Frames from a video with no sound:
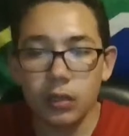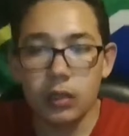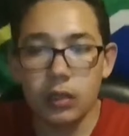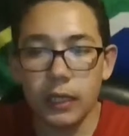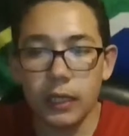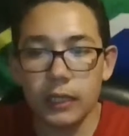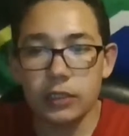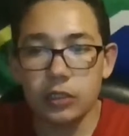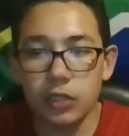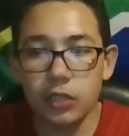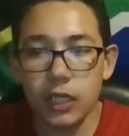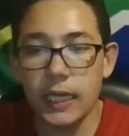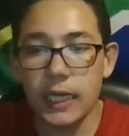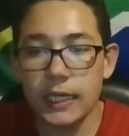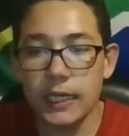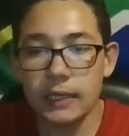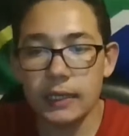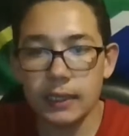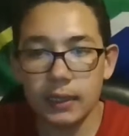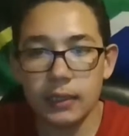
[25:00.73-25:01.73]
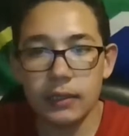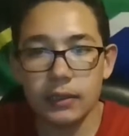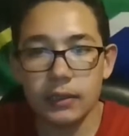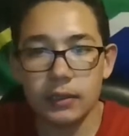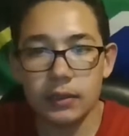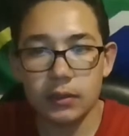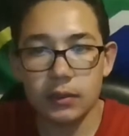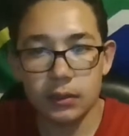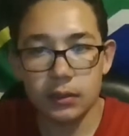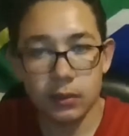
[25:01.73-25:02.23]
Head to head,
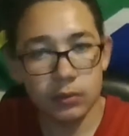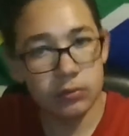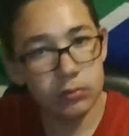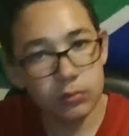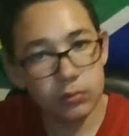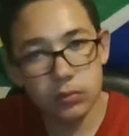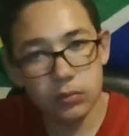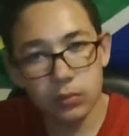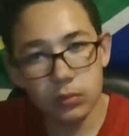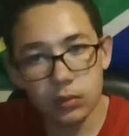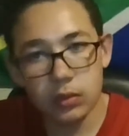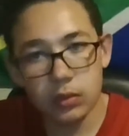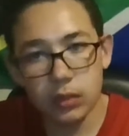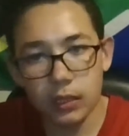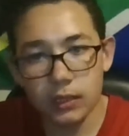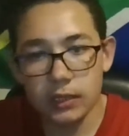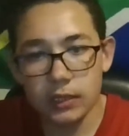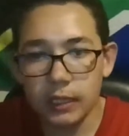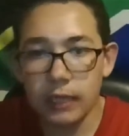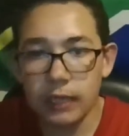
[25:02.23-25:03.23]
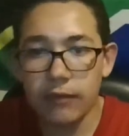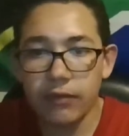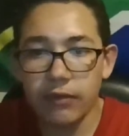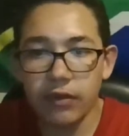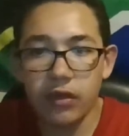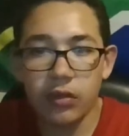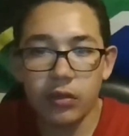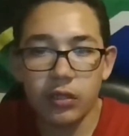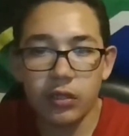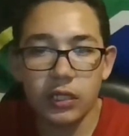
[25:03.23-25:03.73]
doesn't have
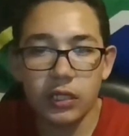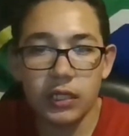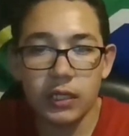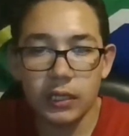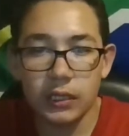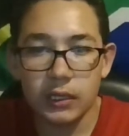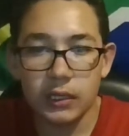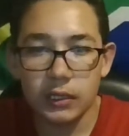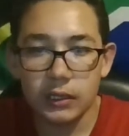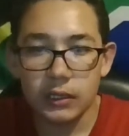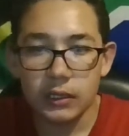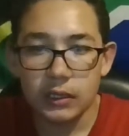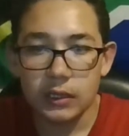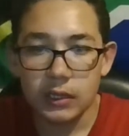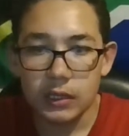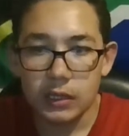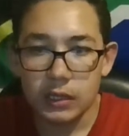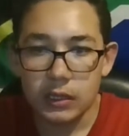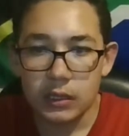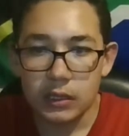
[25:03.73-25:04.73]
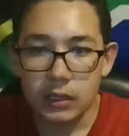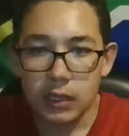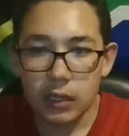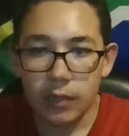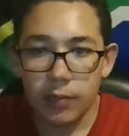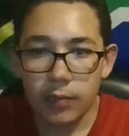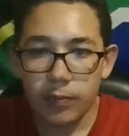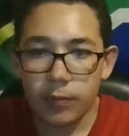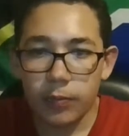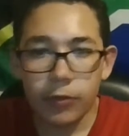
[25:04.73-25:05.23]
it on here.
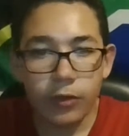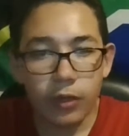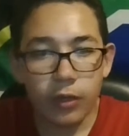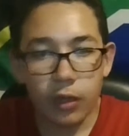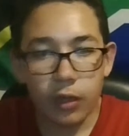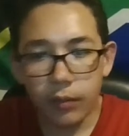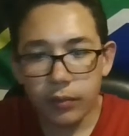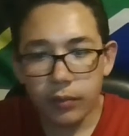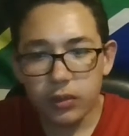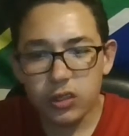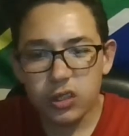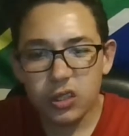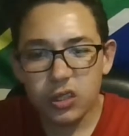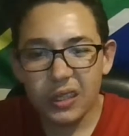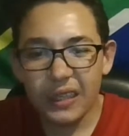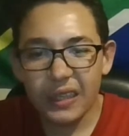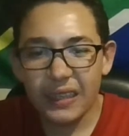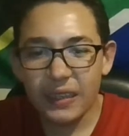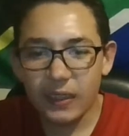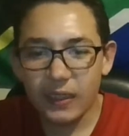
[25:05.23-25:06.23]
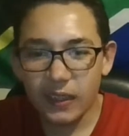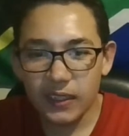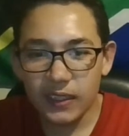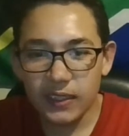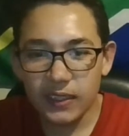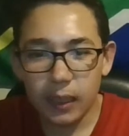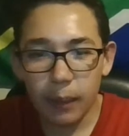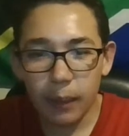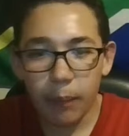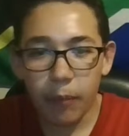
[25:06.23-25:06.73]
I'm going to, in
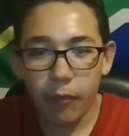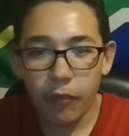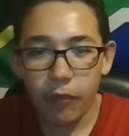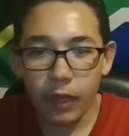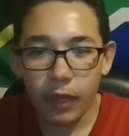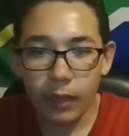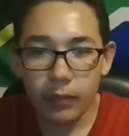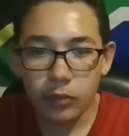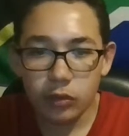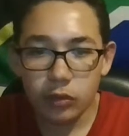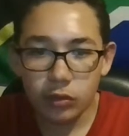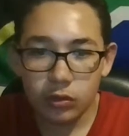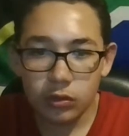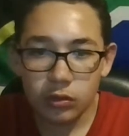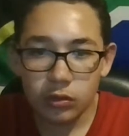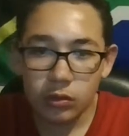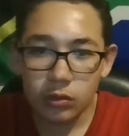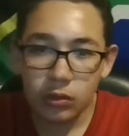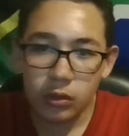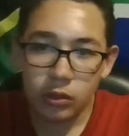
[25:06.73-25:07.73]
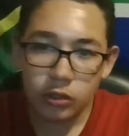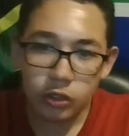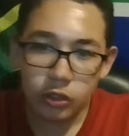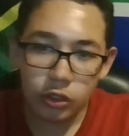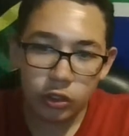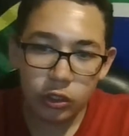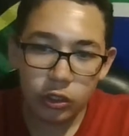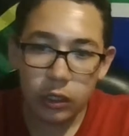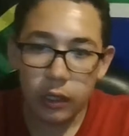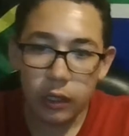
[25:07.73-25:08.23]
these type of games,
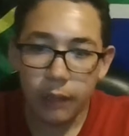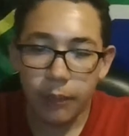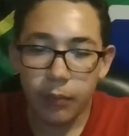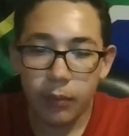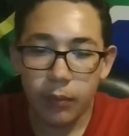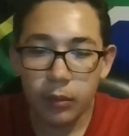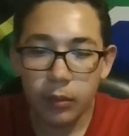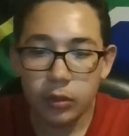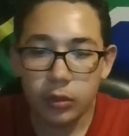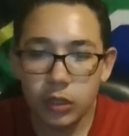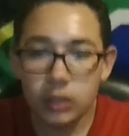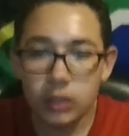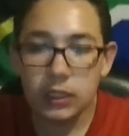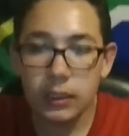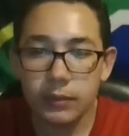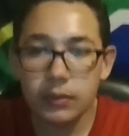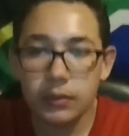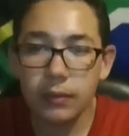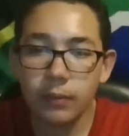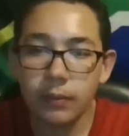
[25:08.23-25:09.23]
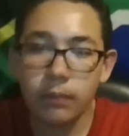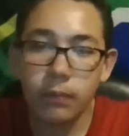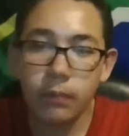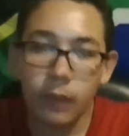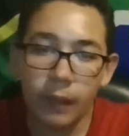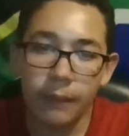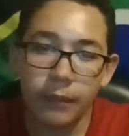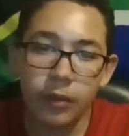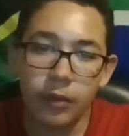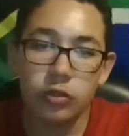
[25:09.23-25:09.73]
2 newly promoted teams, I'm
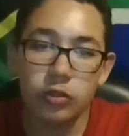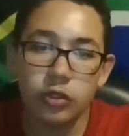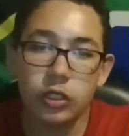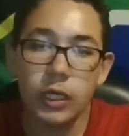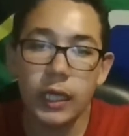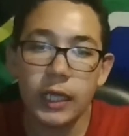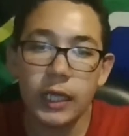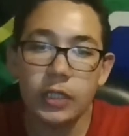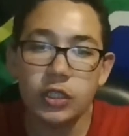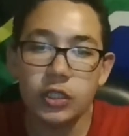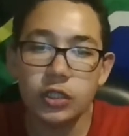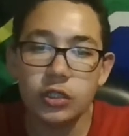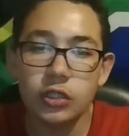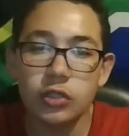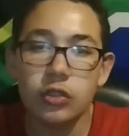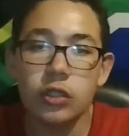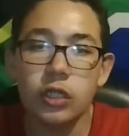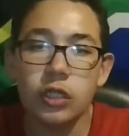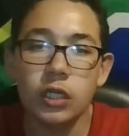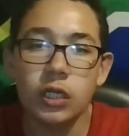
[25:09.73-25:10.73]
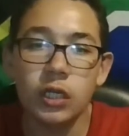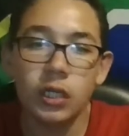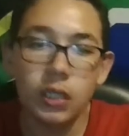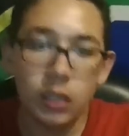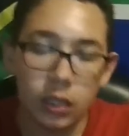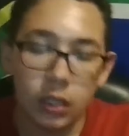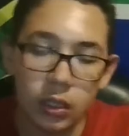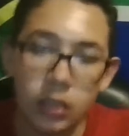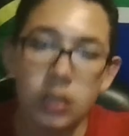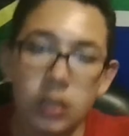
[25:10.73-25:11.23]
going to edge it to the
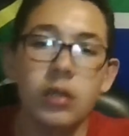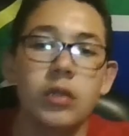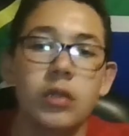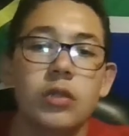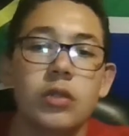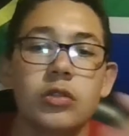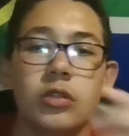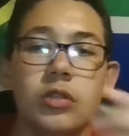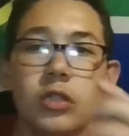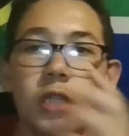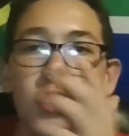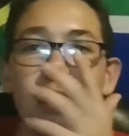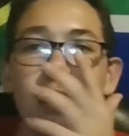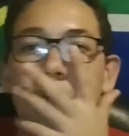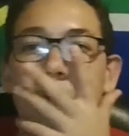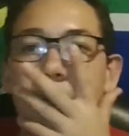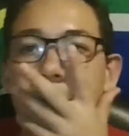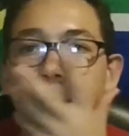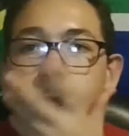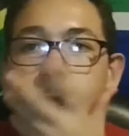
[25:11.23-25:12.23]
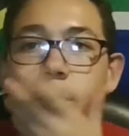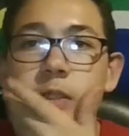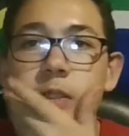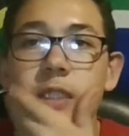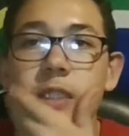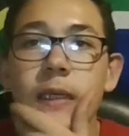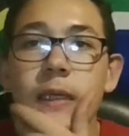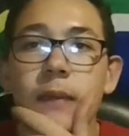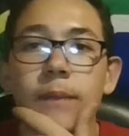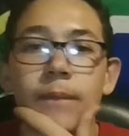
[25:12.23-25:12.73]
home
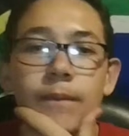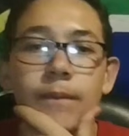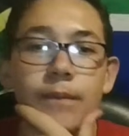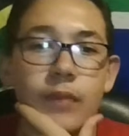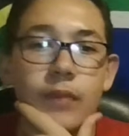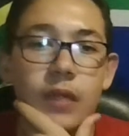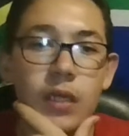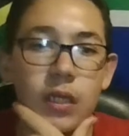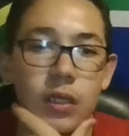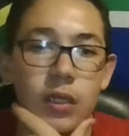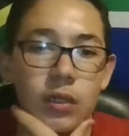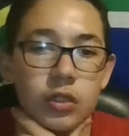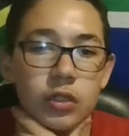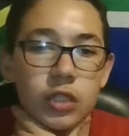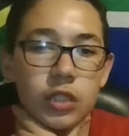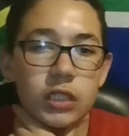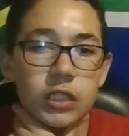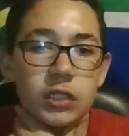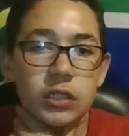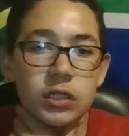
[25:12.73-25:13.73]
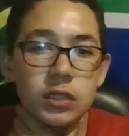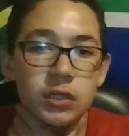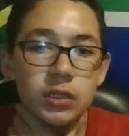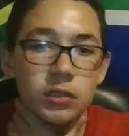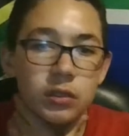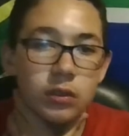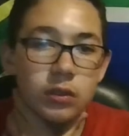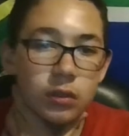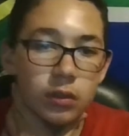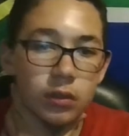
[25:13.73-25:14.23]
team,
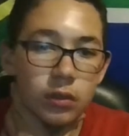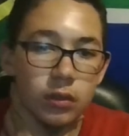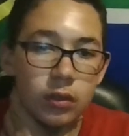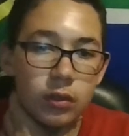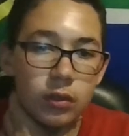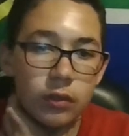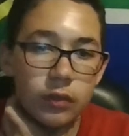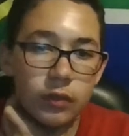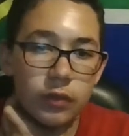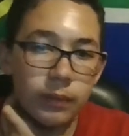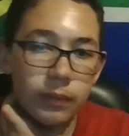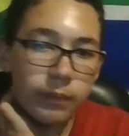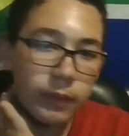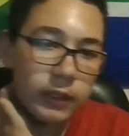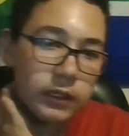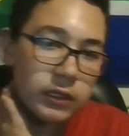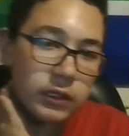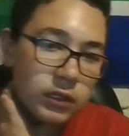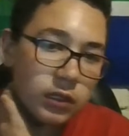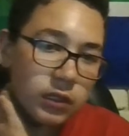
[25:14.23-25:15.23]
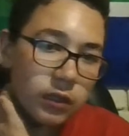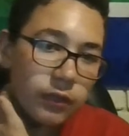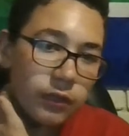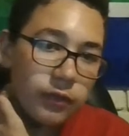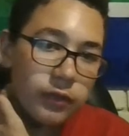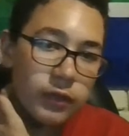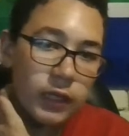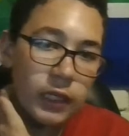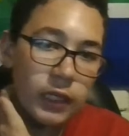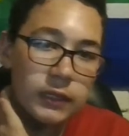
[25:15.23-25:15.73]
just off the basis of
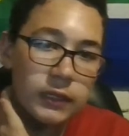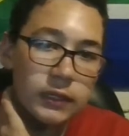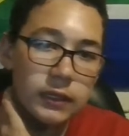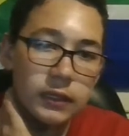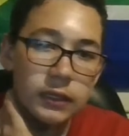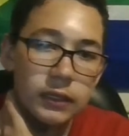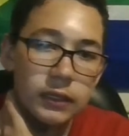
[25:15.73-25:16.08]
that.